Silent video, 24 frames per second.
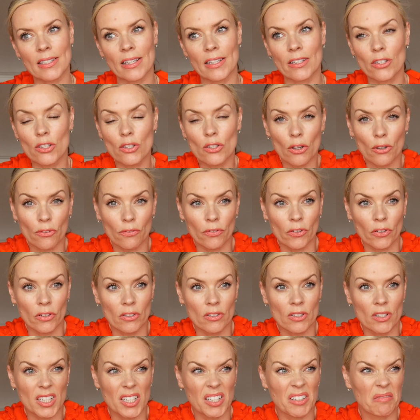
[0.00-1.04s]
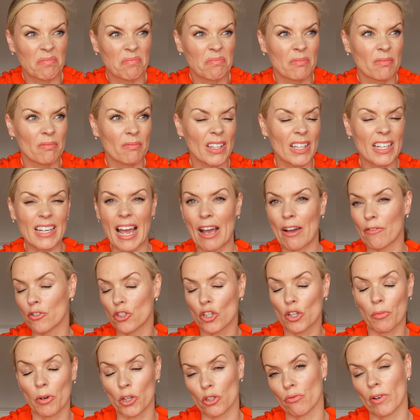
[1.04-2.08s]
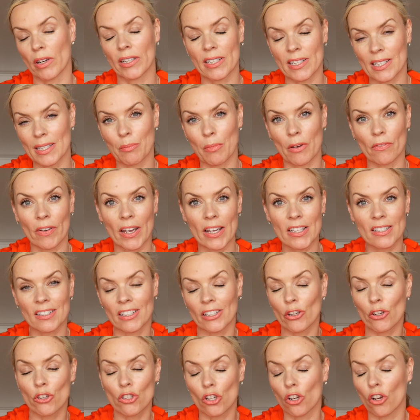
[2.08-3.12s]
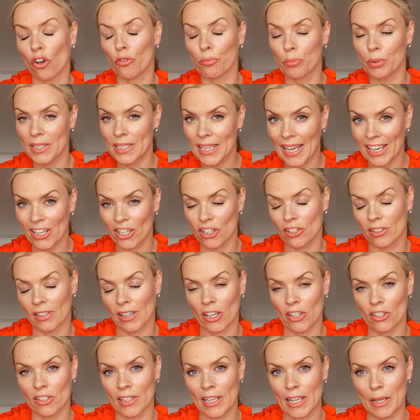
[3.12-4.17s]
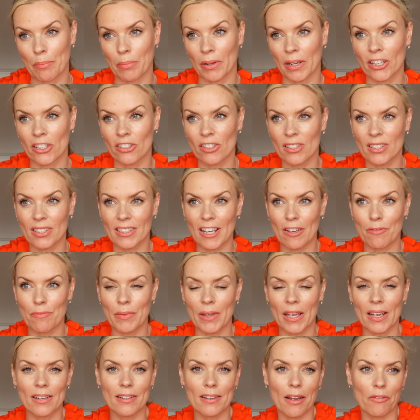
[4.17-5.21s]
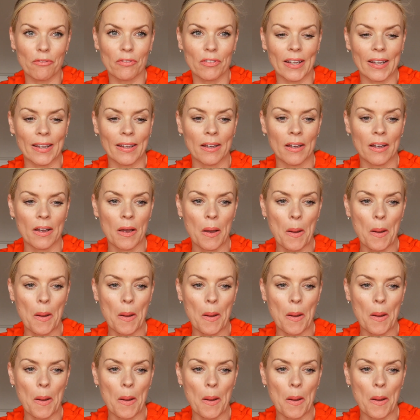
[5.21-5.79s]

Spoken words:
It softened, I didn't have too much redness in my face because I use a lot of protection actually, but it just gave me a lovely